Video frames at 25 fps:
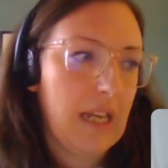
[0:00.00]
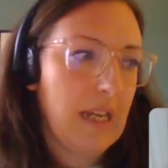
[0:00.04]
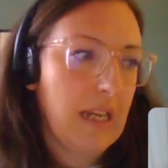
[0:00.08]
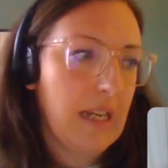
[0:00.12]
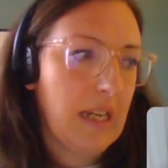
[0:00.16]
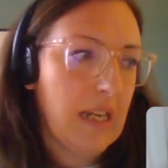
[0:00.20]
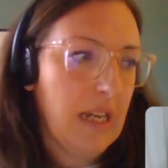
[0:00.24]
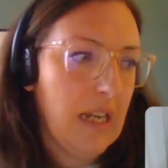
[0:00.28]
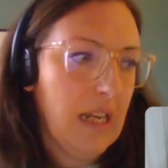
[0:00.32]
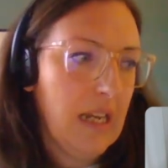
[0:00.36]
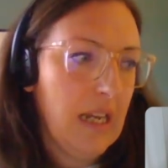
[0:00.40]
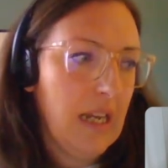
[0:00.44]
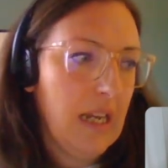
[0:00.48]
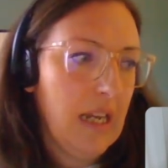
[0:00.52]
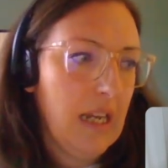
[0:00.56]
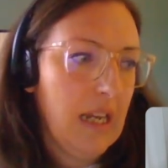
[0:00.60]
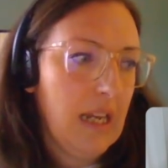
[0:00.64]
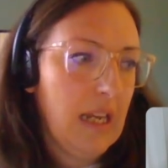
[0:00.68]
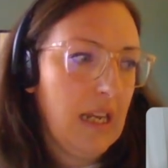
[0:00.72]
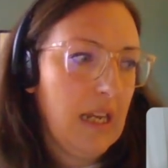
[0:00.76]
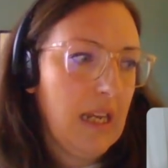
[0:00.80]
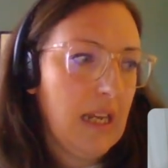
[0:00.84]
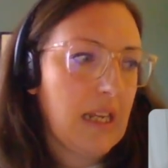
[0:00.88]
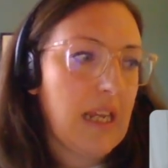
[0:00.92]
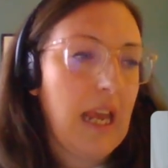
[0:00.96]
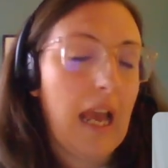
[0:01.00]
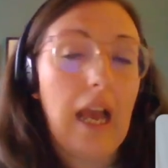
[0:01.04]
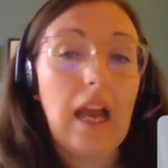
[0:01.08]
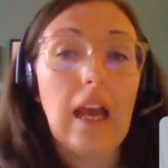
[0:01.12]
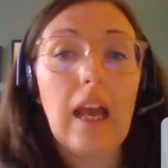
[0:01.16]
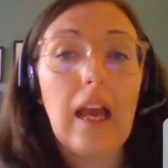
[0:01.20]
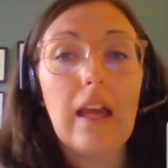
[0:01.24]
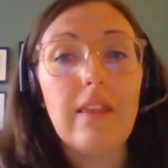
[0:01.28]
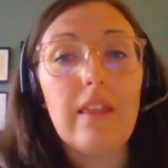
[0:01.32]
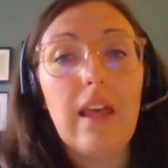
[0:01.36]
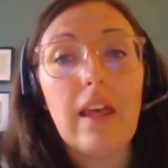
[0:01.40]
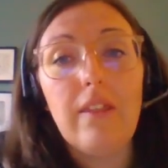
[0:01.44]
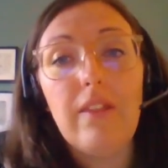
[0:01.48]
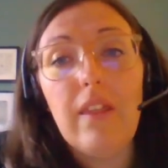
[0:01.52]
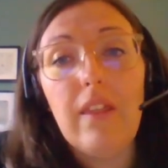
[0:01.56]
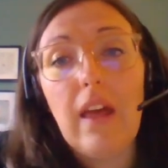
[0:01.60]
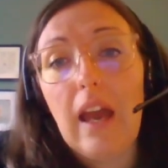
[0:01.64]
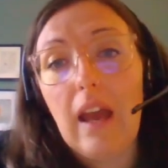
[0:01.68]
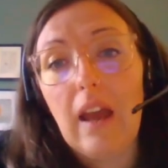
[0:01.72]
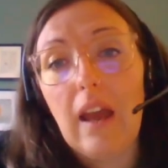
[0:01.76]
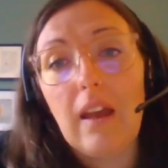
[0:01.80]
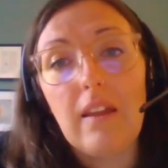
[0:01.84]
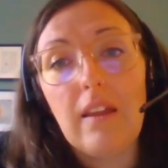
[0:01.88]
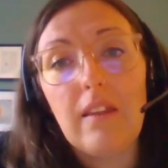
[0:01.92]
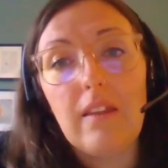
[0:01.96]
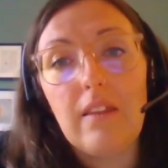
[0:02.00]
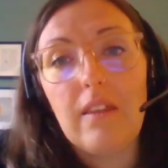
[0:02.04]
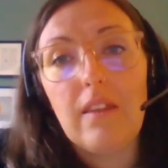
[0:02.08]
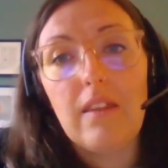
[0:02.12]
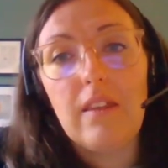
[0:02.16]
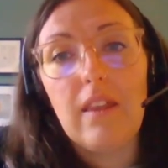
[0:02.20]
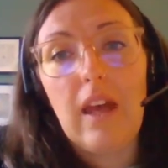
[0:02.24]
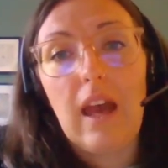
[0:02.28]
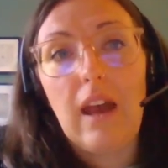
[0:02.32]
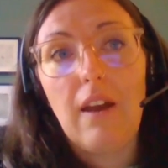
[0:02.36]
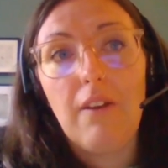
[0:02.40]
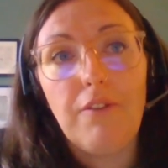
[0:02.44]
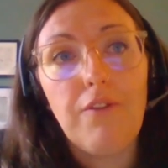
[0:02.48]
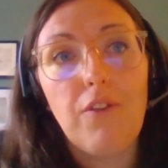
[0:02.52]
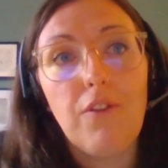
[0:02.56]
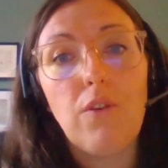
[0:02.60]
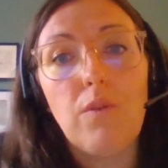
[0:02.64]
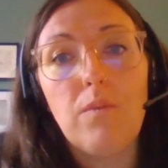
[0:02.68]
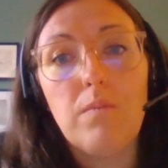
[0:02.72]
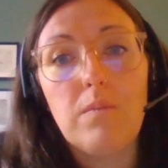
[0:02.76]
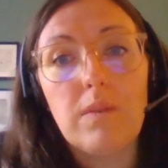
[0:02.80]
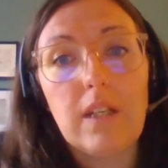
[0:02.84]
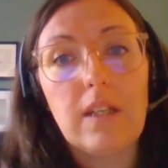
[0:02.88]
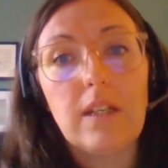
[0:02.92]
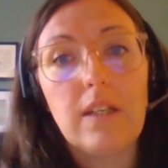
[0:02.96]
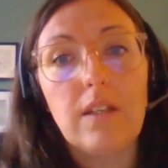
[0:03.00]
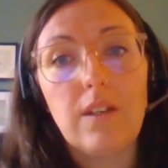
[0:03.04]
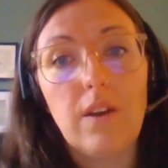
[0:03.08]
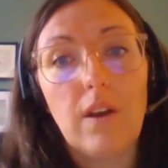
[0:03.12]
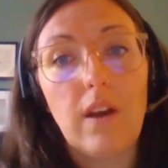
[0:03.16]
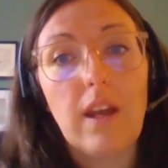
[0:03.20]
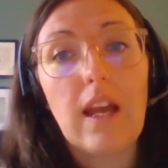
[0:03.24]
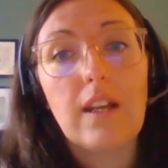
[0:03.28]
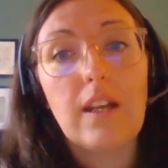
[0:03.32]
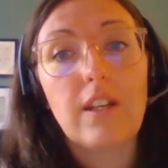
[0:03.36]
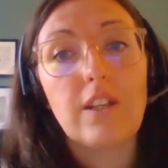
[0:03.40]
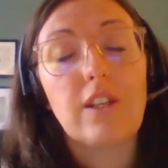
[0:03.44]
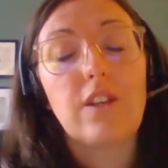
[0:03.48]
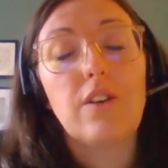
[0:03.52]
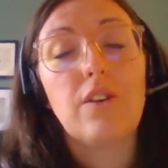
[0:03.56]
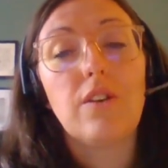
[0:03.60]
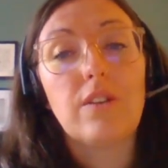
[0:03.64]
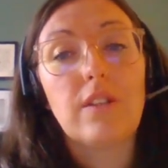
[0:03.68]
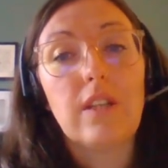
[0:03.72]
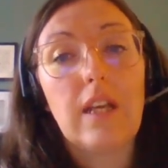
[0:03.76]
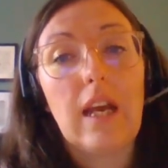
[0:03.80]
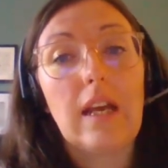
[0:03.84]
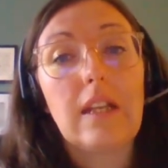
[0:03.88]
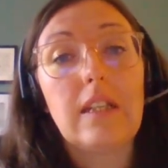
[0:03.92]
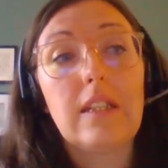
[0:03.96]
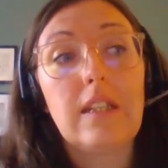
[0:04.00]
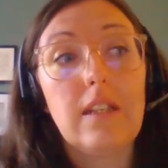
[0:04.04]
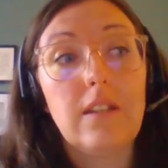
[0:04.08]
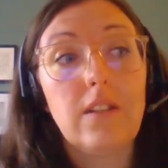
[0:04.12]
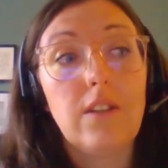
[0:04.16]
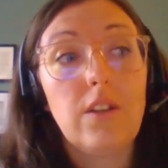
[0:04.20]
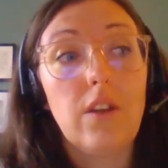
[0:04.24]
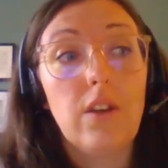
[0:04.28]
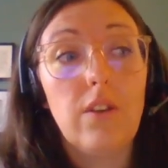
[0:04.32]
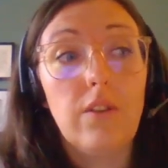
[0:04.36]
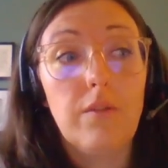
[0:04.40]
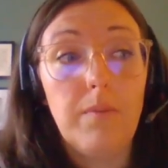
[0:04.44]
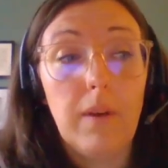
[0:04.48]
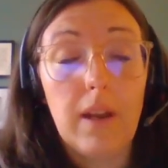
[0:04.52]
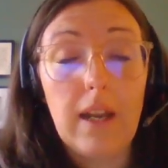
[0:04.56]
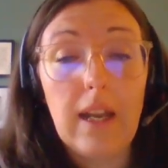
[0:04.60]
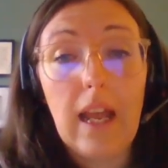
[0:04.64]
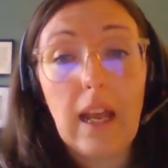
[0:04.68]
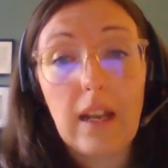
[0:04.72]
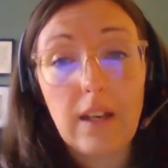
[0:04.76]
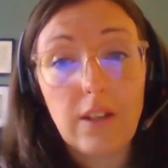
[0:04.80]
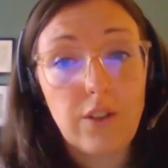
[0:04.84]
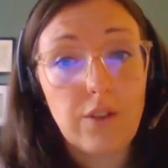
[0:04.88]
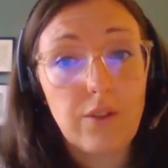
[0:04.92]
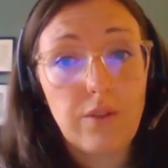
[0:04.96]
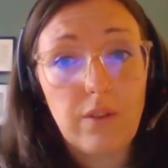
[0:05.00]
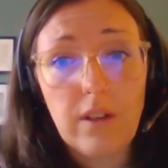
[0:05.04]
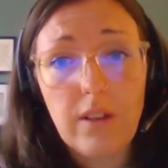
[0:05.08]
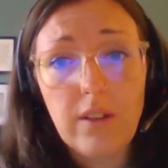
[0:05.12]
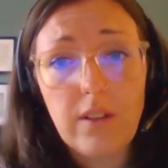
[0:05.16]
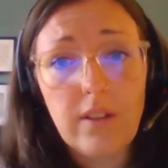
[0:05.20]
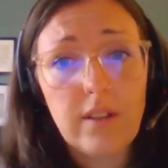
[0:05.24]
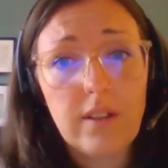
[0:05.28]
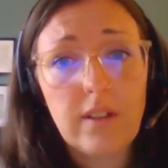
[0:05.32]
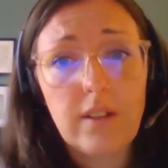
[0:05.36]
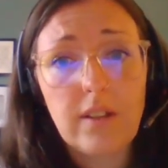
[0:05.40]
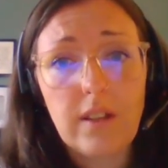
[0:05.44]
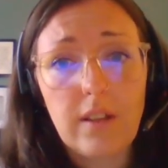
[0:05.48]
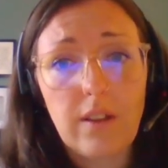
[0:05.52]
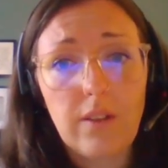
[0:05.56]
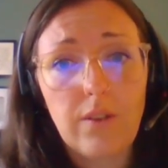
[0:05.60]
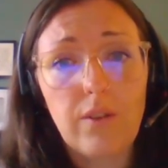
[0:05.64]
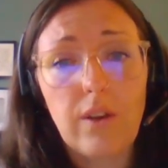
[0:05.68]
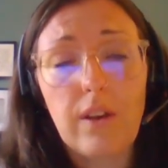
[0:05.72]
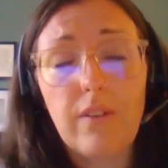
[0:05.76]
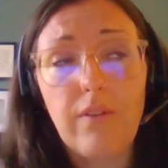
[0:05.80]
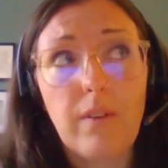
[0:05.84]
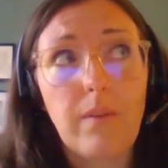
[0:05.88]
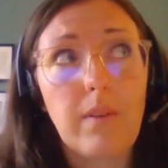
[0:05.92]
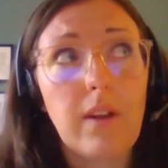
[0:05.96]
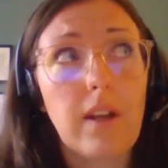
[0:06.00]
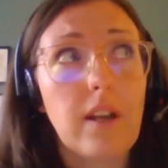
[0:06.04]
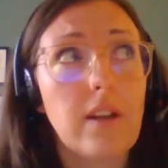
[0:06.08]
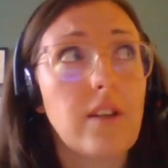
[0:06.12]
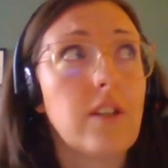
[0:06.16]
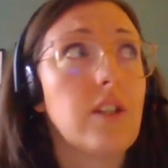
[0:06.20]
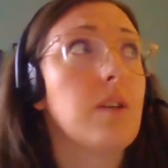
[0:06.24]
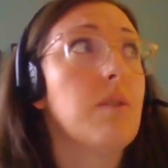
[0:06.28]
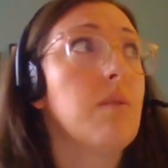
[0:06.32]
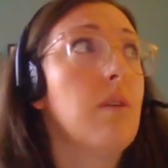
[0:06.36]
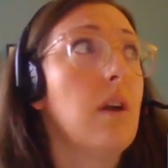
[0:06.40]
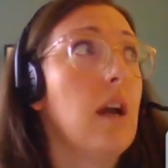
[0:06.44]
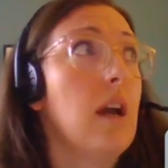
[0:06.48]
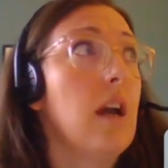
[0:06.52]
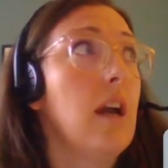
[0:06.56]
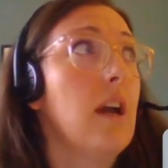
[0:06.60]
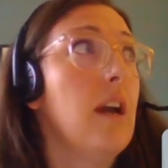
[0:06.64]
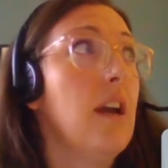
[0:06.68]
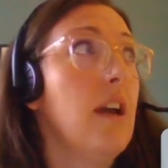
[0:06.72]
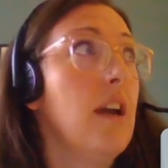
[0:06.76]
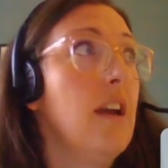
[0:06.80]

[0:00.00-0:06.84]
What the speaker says: And yeah, and then that formed into, I actually contacted two of my lecturers, because I thought, if I'm going to do